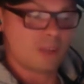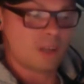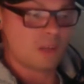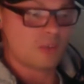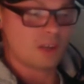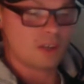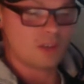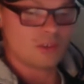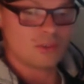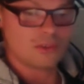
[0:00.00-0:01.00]
I'm trying
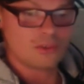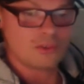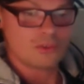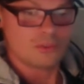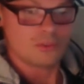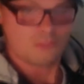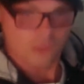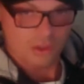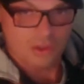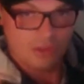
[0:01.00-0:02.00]
to
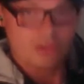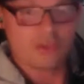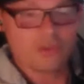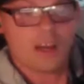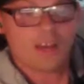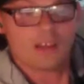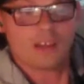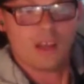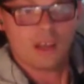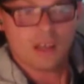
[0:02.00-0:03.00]
convene to you guys that
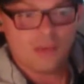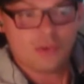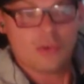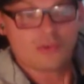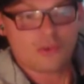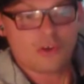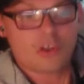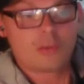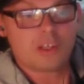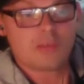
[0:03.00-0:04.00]
if you
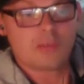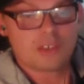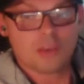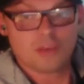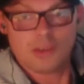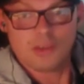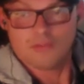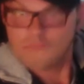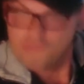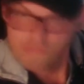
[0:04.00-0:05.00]
strongly believe in something,
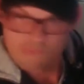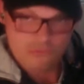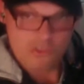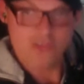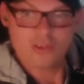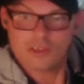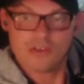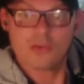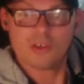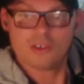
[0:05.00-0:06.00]
just
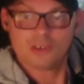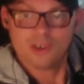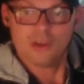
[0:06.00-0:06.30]
do it.